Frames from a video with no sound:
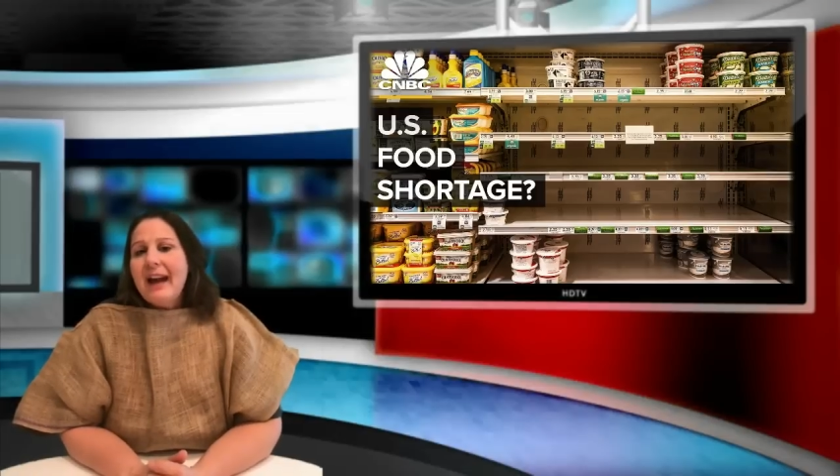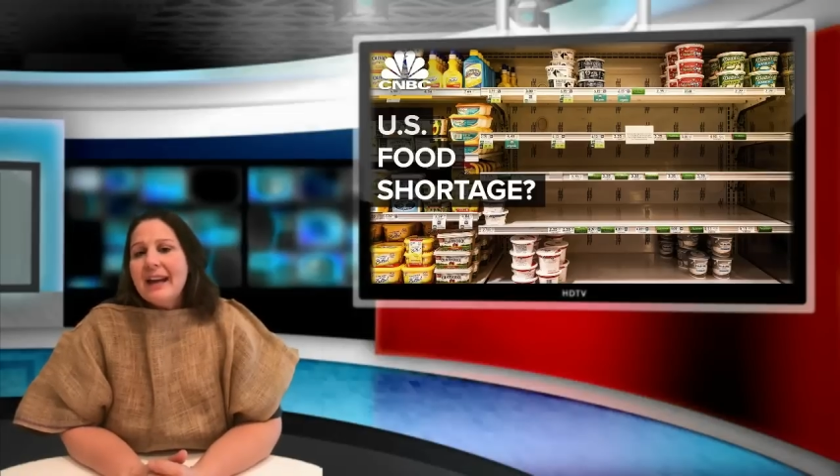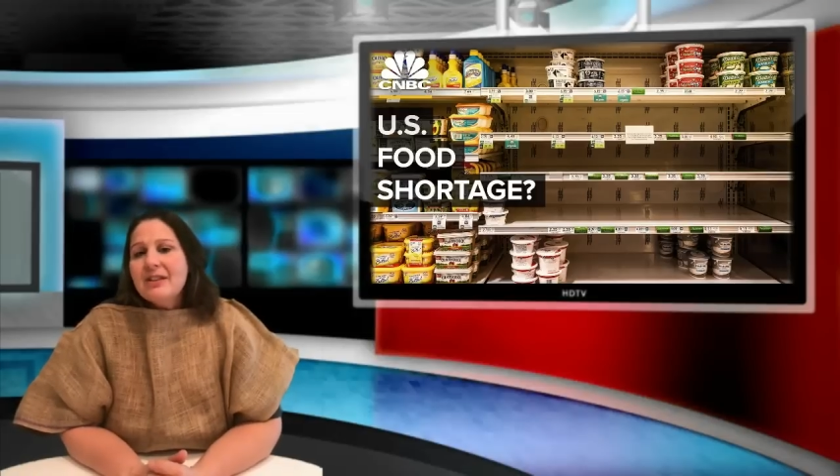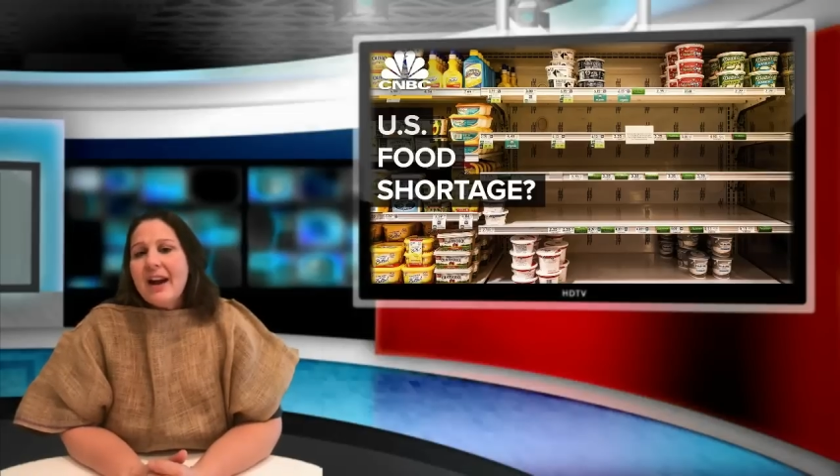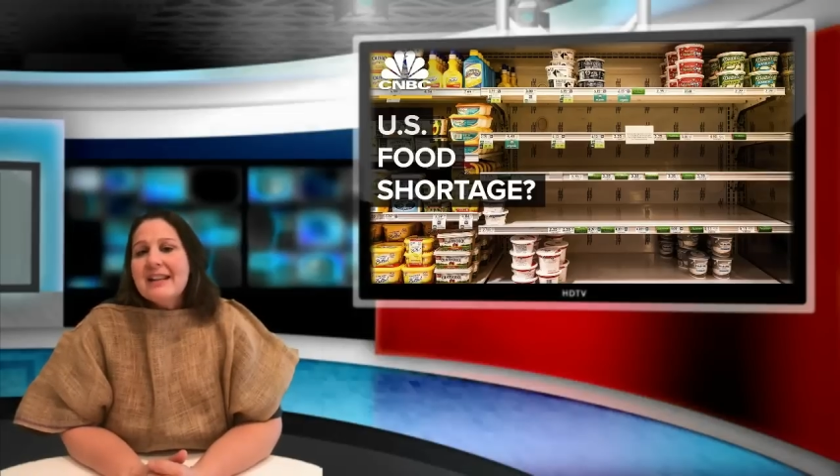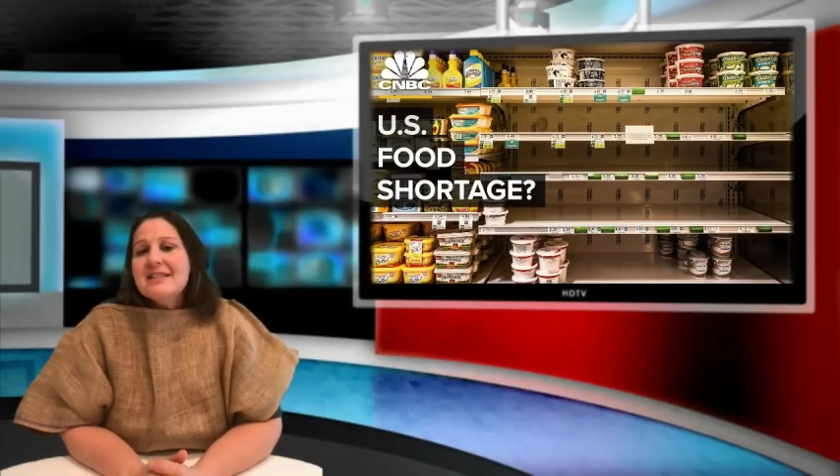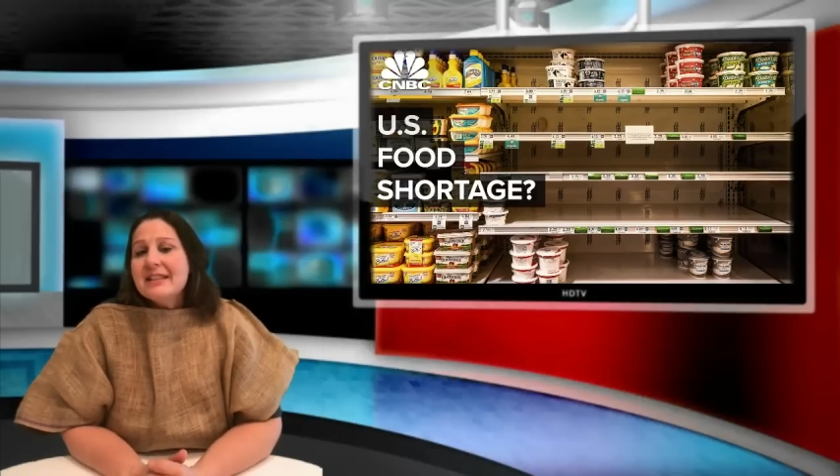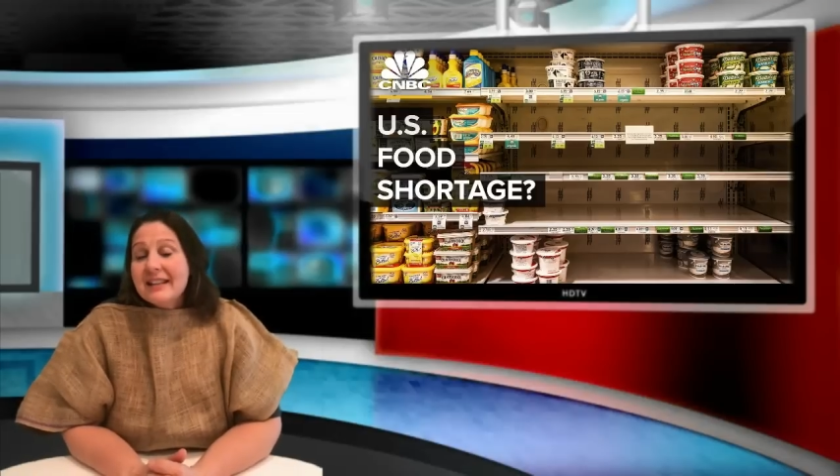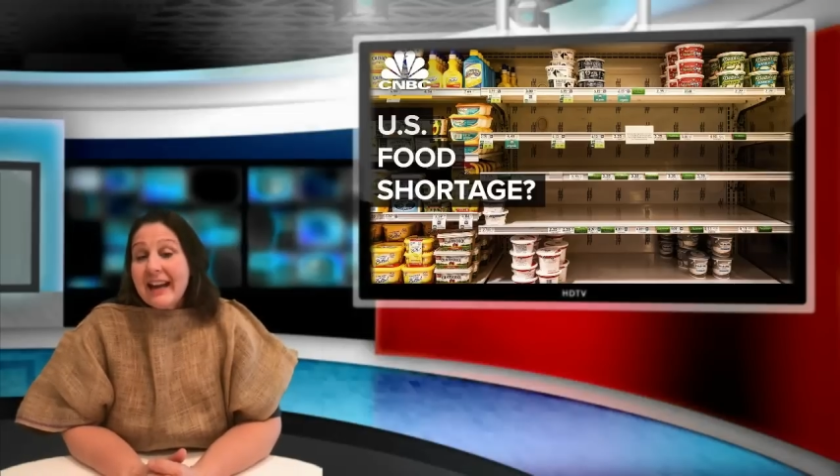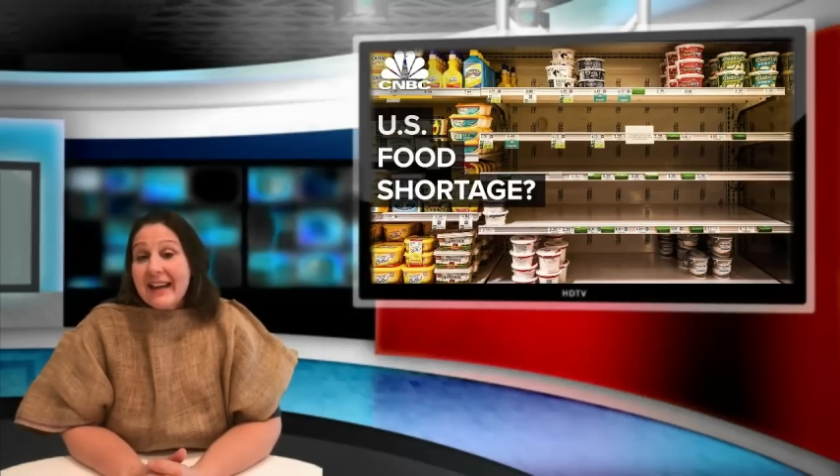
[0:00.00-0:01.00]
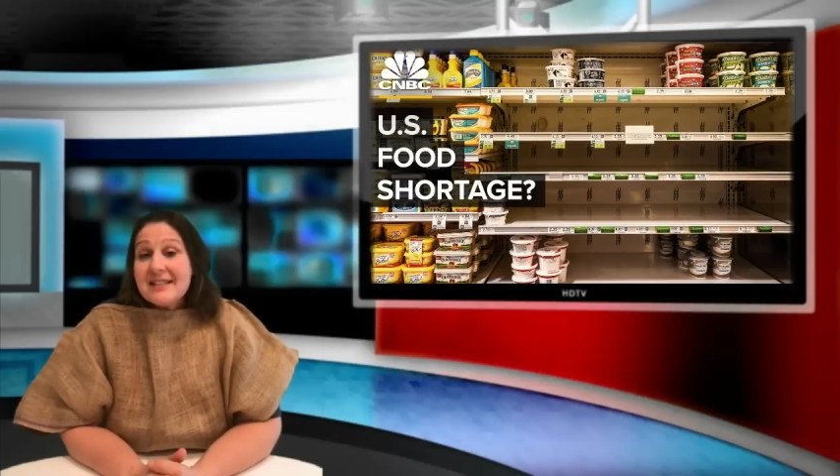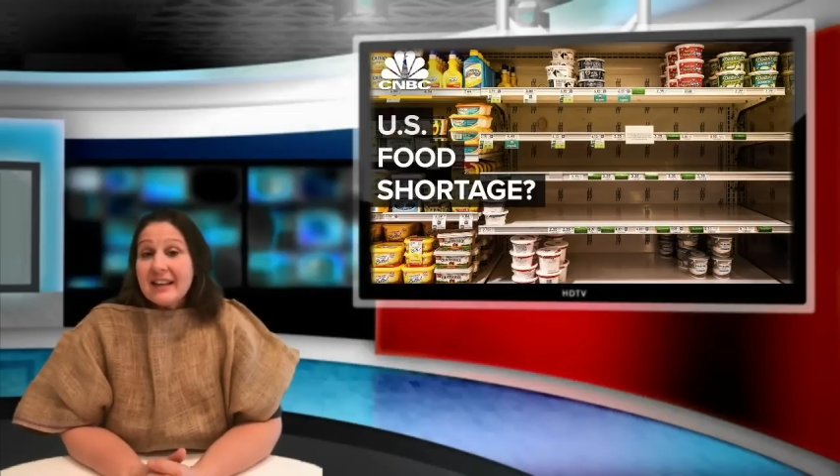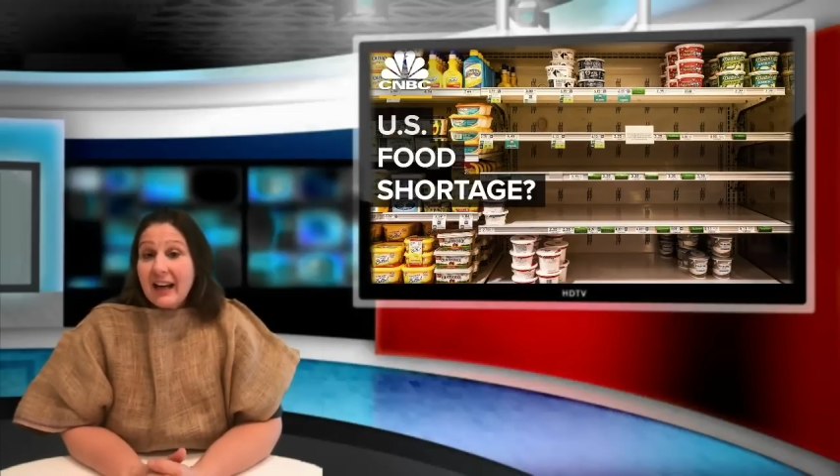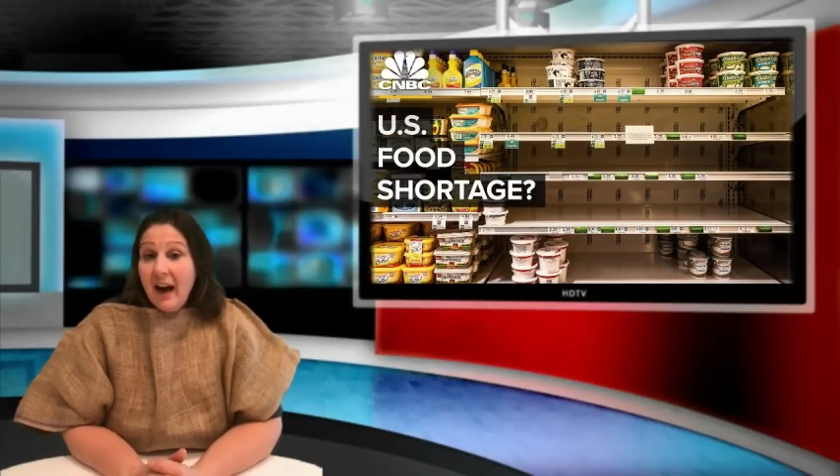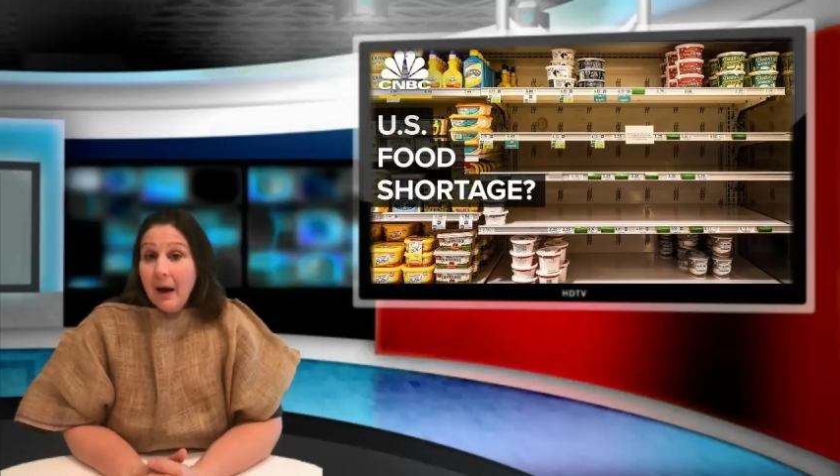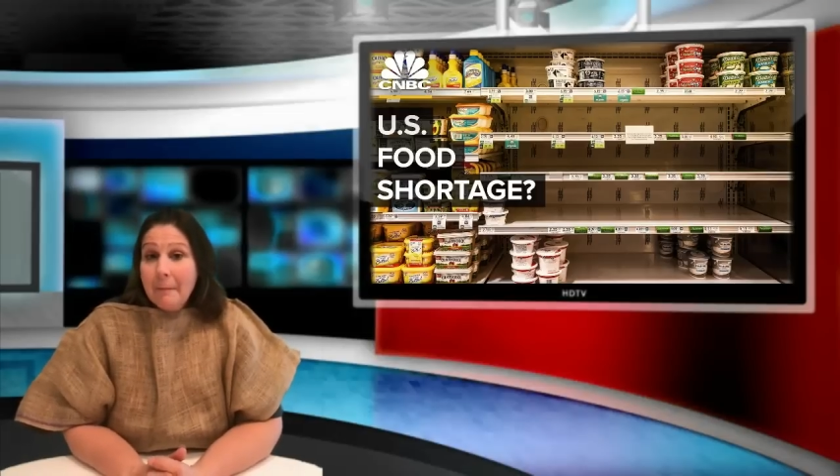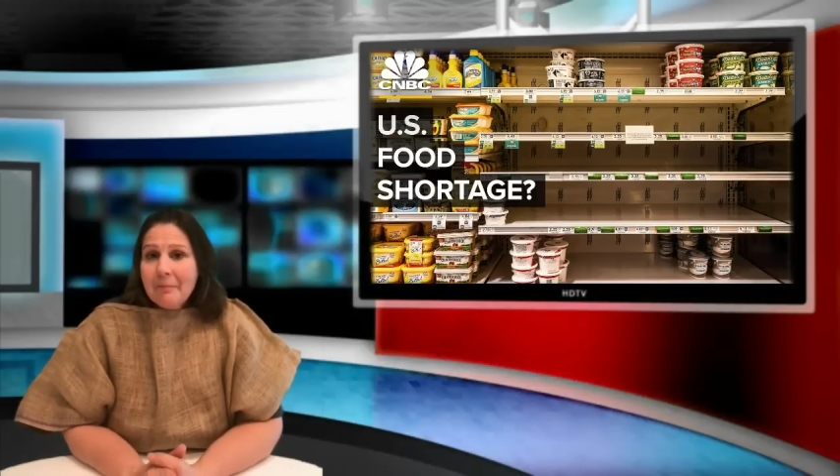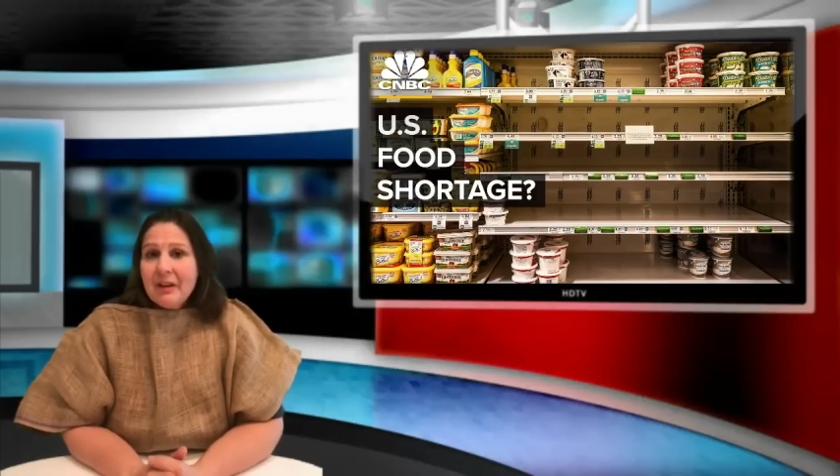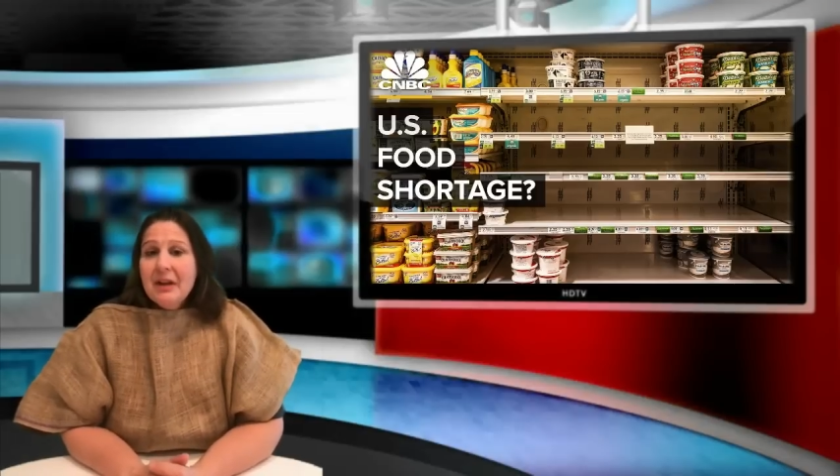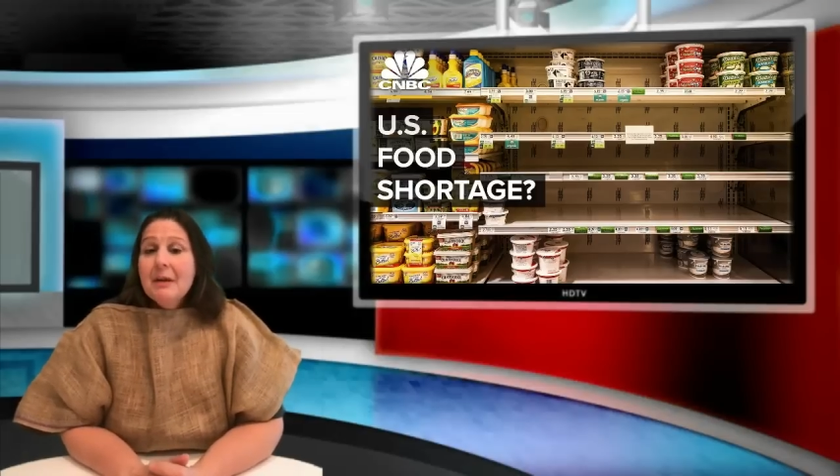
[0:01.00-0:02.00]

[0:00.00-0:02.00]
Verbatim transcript: headlines in the days to come